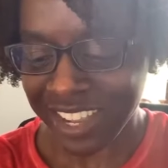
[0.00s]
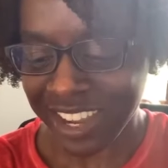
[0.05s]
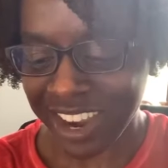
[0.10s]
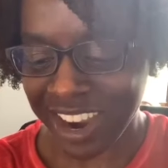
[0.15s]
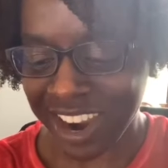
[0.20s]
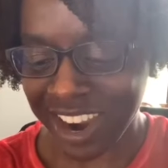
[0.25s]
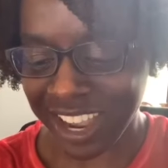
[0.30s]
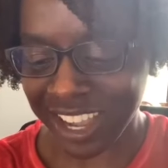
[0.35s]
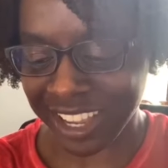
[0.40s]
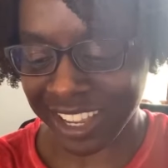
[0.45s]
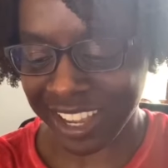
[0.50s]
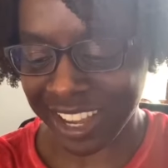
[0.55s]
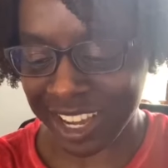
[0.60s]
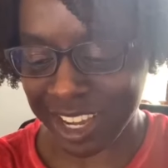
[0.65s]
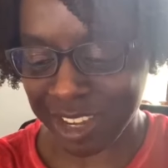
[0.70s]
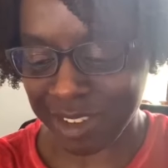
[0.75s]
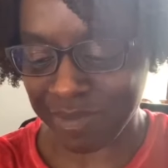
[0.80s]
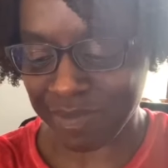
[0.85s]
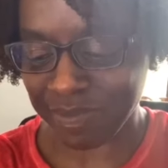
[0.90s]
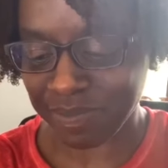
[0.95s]
All right,
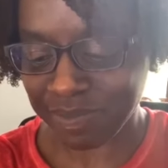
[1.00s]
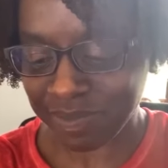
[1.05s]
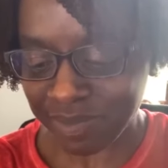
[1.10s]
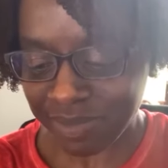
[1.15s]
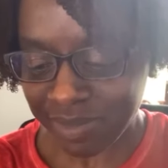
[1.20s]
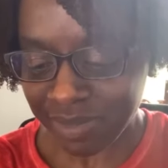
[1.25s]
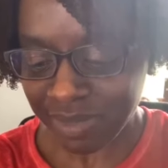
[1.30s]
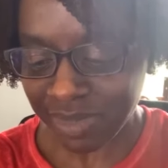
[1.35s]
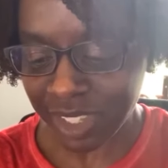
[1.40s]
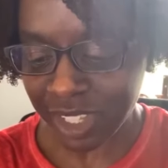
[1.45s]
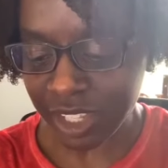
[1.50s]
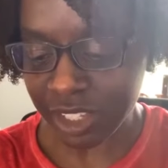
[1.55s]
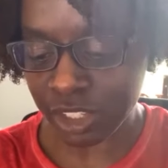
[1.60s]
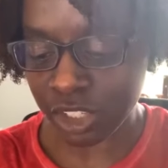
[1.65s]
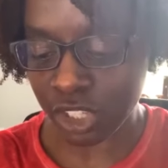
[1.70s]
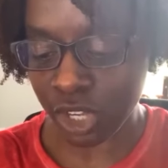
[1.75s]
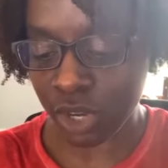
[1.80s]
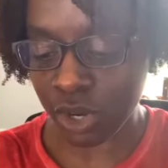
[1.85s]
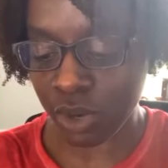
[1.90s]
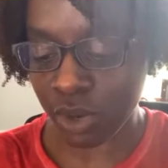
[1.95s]

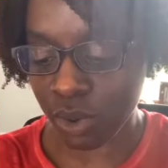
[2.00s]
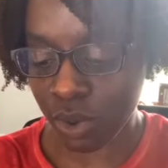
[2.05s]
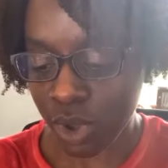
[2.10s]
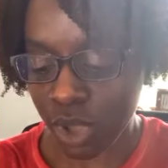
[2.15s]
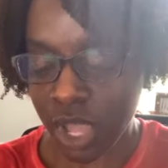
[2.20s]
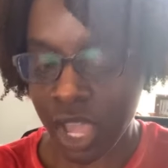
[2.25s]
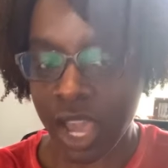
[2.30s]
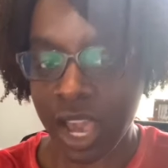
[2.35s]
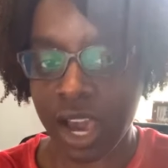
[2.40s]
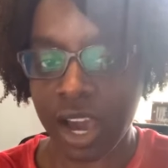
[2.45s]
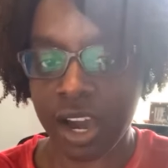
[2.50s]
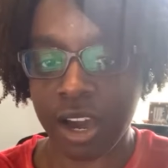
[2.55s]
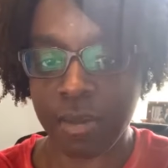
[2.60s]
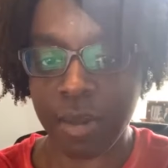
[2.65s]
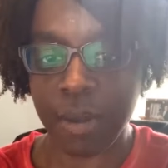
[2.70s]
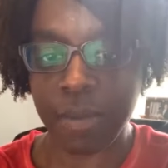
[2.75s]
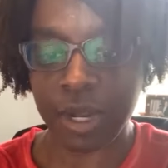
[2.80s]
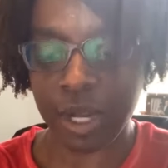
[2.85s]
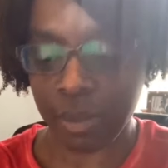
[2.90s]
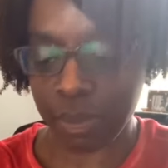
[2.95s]
so
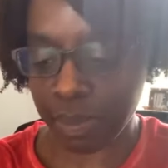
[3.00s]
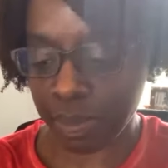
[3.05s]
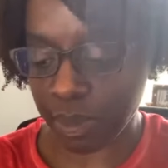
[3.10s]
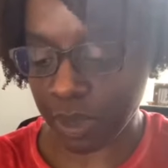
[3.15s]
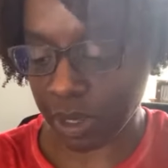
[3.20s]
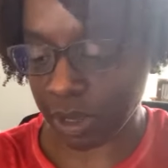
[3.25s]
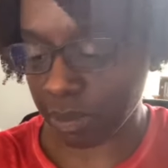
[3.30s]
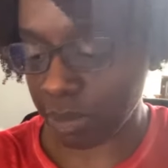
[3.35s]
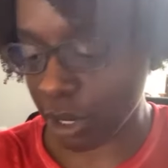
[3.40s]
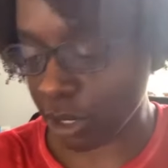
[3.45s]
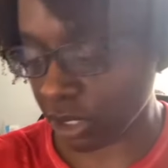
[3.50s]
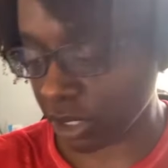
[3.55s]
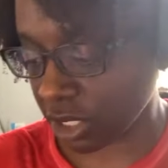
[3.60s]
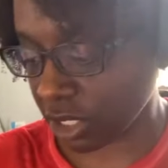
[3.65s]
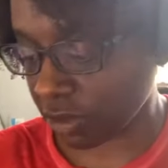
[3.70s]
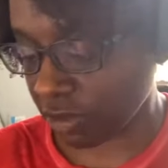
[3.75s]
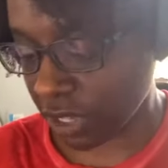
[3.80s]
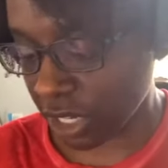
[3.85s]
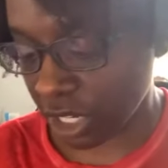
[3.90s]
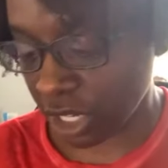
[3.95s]
I'm gonna post
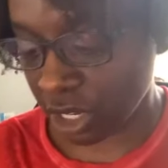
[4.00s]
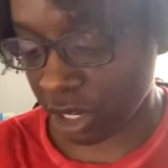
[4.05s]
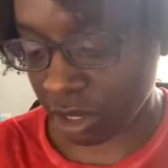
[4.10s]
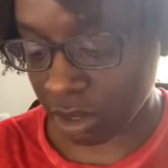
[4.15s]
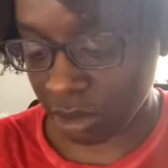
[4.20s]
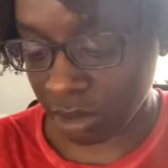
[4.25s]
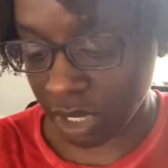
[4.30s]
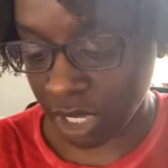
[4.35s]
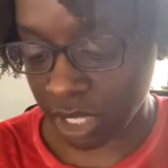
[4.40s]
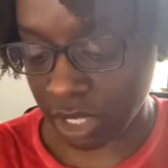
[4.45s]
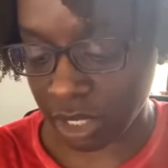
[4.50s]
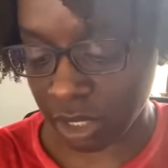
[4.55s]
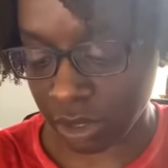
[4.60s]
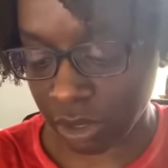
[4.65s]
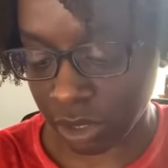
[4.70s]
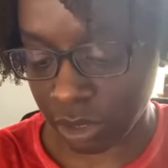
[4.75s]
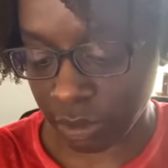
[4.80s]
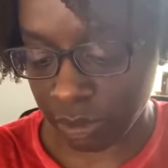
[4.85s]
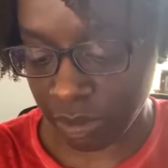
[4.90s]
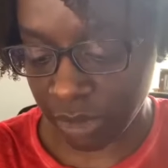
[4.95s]
this video in the
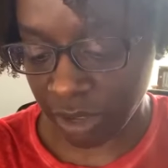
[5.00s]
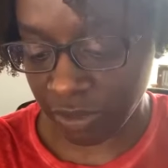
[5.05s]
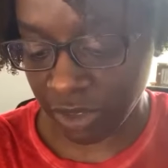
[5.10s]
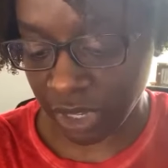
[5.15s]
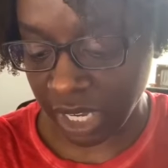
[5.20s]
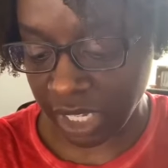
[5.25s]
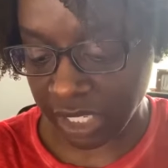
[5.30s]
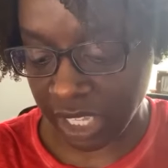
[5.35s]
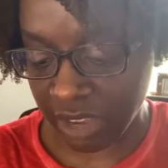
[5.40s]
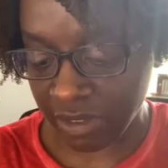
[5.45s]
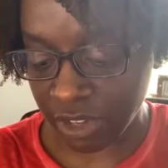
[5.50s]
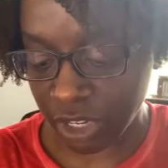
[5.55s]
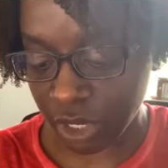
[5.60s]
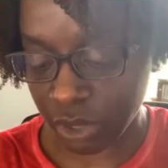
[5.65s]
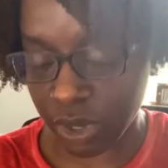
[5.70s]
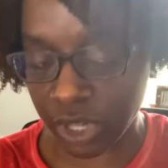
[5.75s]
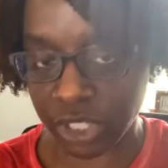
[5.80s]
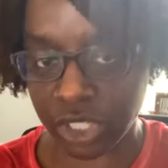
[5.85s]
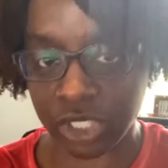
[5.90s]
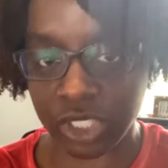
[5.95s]
group. If you guys have any
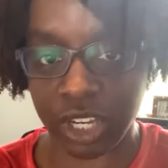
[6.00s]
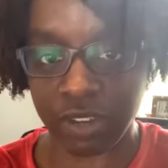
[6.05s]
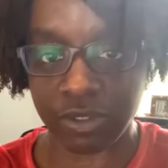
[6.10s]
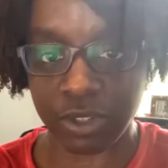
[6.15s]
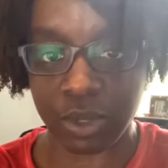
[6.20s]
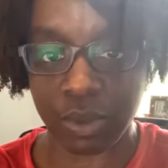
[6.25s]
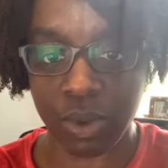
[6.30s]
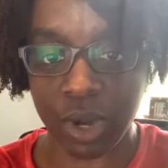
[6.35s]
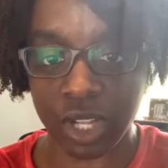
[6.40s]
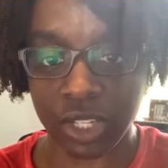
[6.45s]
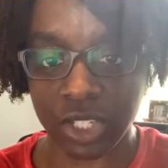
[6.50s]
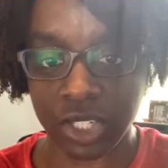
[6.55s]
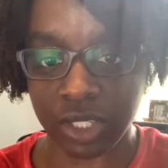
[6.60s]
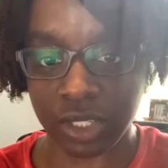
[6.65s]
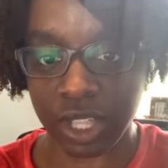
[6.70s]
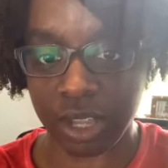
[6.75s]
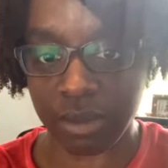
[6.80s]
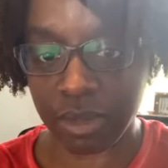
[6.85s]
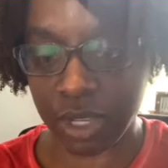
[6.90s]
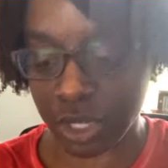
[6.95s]
questions after you watch it,
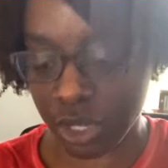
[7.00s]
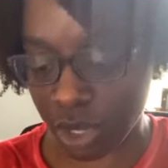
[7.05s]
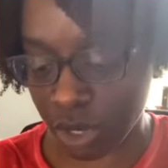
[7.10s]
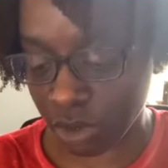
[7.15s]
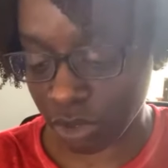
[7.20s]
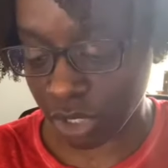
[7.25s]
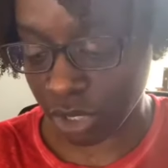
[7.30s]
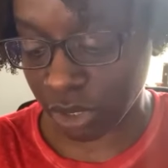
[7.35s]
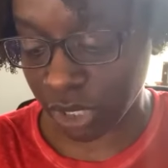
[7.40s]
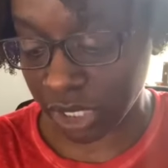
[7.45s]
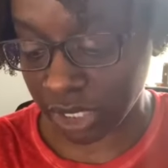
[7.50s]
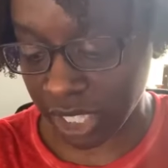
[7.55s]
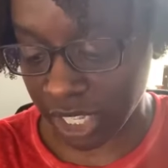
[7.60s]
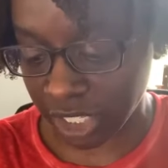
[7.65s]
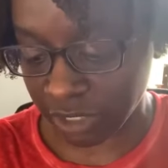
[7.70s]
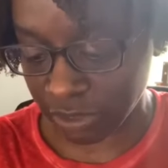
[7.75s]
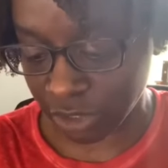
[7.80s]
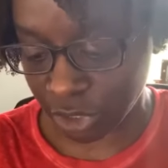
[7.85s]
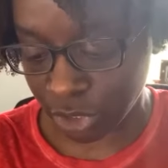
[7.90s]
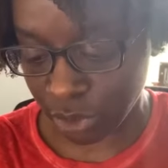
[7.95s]
let me know. Yoli, thanks
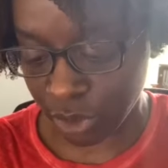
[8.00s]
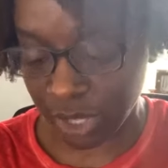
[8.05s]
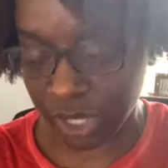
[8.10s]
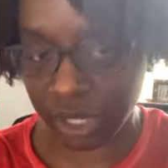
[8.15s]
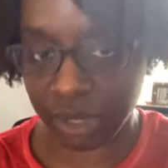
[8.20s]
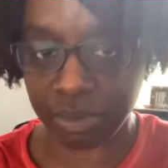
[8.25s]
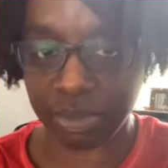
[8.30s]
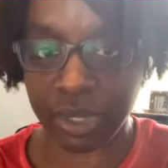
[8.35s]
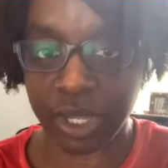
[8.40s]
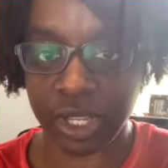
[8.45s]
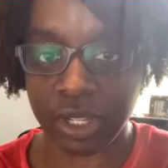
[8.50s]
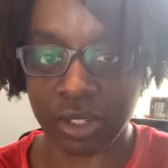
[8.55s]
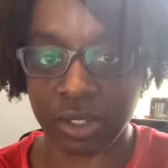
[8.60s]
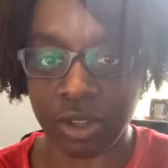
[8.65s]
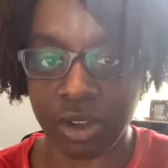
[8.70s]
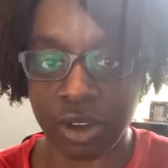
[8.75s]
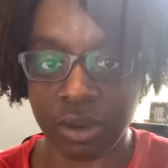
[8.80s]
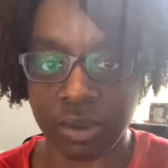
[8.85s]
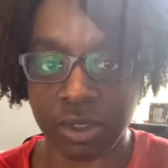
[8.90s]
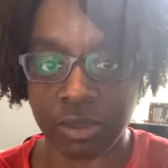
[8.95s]
for joining and playing
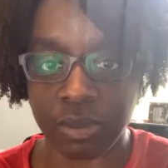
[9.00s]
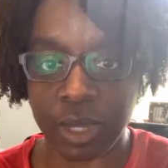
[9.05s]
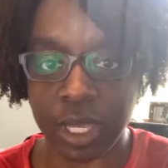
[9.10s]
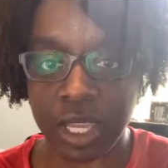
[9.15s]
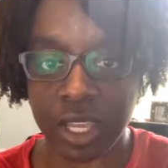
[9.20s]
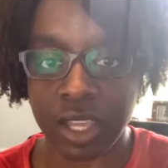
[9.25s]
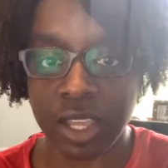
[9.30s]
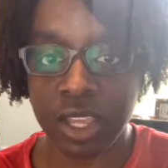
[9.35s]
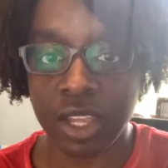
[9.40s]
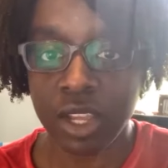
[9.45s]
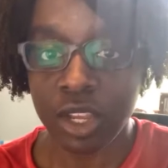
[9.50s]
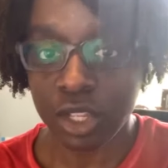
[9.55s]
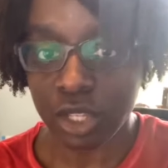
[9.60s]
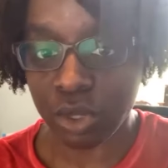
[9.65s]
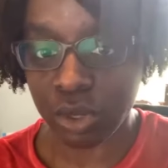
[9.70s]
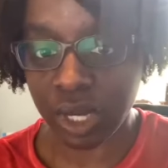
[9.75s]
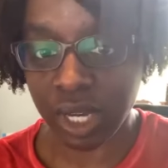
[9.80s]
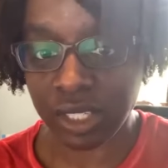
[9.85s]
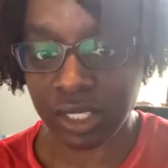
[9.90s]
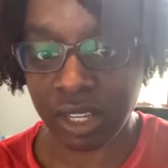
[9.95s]
along with me. You
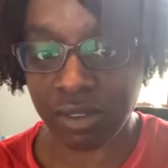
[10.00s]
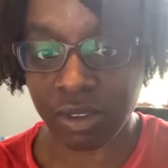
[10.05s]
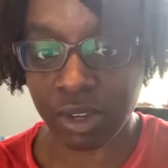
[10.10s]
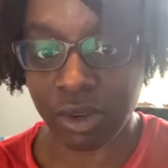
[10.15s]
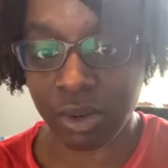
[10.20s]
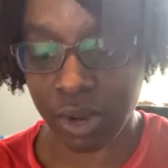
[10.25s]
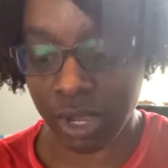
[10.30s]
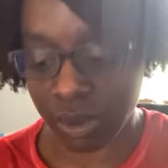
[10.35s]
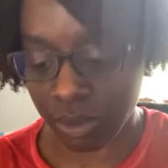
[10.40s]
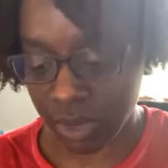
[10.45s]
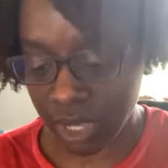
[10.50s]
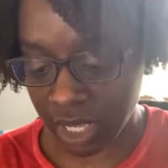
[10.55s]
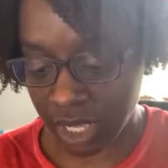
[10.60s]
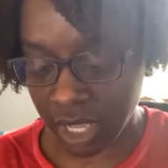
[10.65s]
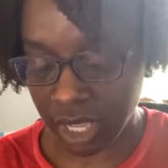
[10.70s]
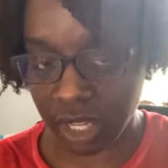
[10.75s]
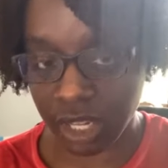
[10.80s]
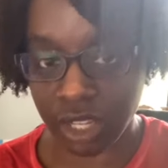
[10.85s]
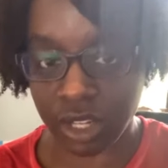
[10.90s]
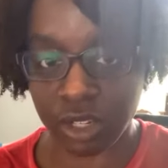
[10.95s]
guys have a great
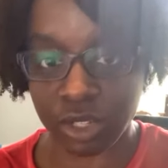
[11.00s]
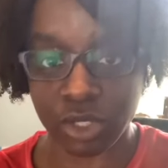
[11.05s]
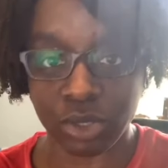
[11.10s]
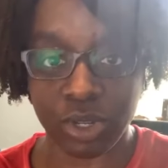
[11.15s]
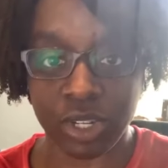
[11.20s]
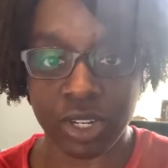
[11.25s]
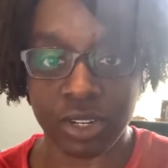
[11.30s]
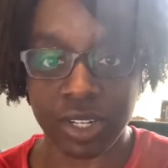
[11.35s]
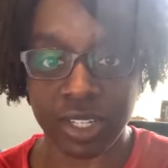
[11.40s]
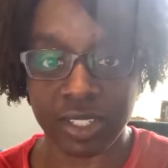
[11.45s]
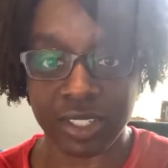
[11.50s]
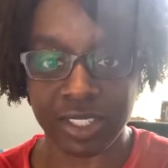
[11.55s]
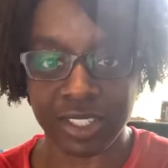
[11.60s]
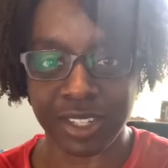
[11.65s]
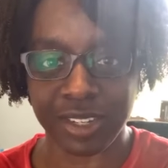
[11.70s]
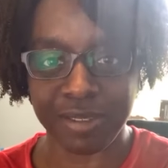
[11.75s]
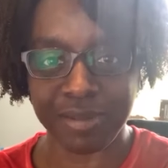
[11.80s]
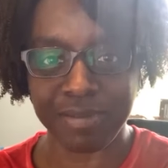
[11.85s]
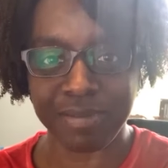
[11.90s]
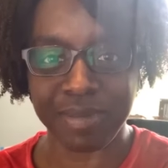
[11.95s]
weekend and enjoy your
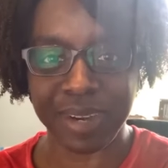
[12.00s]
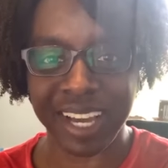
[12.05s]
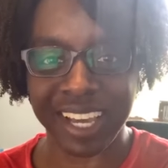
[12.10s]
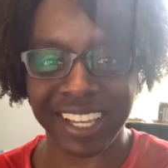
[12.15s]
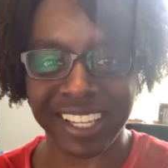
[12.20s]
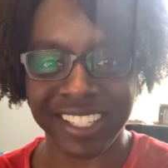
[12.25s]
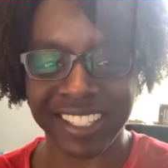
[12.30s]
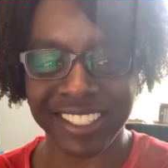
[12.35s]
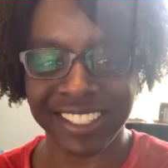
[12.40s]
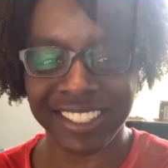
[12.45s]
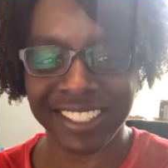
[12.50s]
Easter. Bye.